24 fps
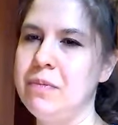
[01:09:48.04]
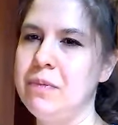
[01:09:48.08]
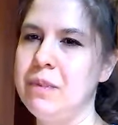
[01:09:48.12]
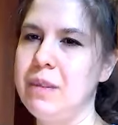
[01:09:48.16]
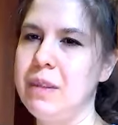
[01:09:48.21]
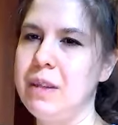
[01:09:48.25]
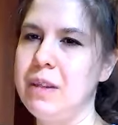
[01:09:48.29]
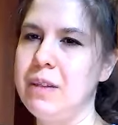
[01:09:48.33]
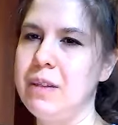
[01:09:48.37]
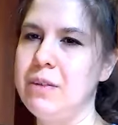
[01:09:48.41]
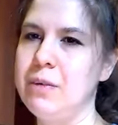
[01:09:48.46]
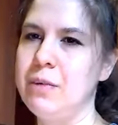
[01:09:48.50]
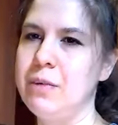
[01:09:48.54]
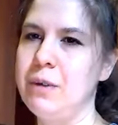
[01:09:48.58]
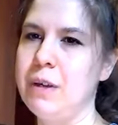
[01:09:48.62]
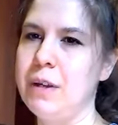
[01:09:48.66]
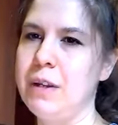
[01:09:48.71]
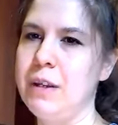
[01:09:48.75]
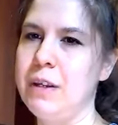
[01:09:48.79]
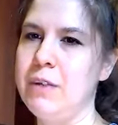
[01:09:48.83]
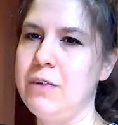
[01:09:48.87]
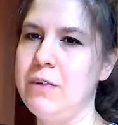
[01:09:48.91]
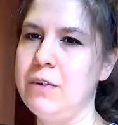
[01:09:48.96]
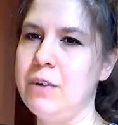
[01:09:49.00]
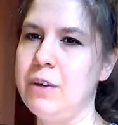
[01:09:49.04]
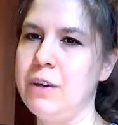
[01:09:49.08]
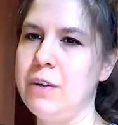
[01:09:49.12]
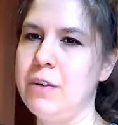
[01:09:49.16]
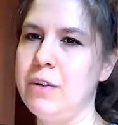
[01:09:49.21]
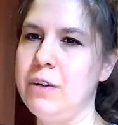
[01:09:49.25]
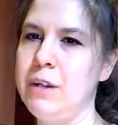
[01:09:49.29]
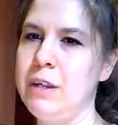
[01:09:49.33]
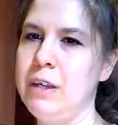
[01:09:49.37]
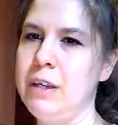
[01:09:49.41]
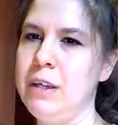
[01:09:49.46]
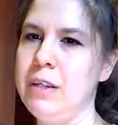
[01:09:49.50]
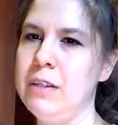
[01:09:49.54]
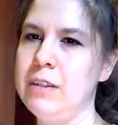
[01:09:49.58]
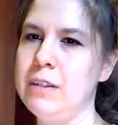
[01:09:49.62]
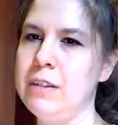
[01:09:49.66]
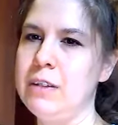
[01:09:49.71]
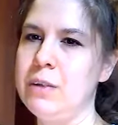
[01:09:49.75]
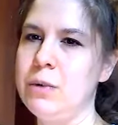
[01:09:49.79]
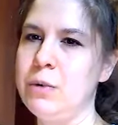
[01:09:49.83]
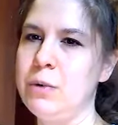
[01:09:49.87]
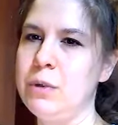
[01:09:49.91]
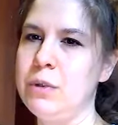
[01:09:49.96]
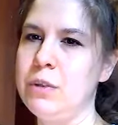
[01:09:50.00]
And as you're ready, draw your knees
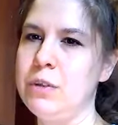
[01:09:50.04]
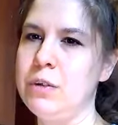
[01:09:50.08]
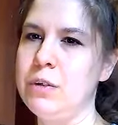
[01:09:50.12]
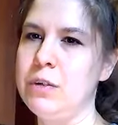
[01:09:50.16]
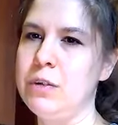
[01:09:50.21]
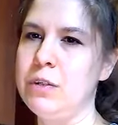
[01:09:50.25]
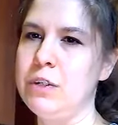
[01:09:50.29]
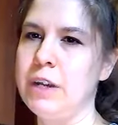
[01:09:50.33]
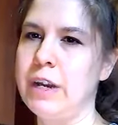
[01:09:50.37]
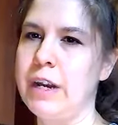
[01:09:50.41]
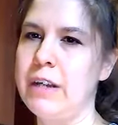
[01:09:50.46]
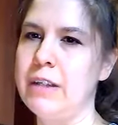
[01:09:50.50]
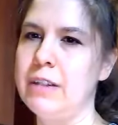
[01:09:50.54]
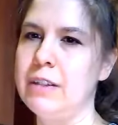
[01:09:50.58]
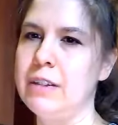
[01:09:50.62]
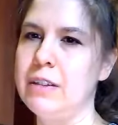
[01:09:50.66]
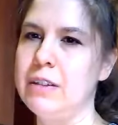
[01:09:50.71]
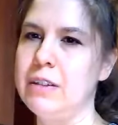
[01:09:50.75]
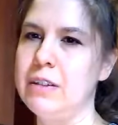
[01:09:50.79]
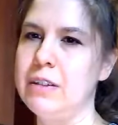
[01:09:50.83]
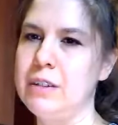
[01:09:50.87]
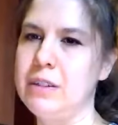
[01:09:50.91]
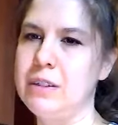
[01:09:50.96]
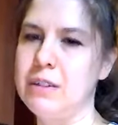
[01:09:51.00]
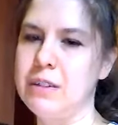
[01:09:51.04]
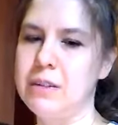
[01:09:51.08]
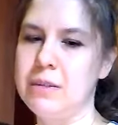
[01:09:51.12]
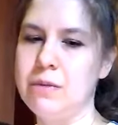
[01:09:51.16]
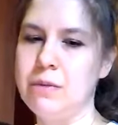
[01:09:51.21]
in towards your chest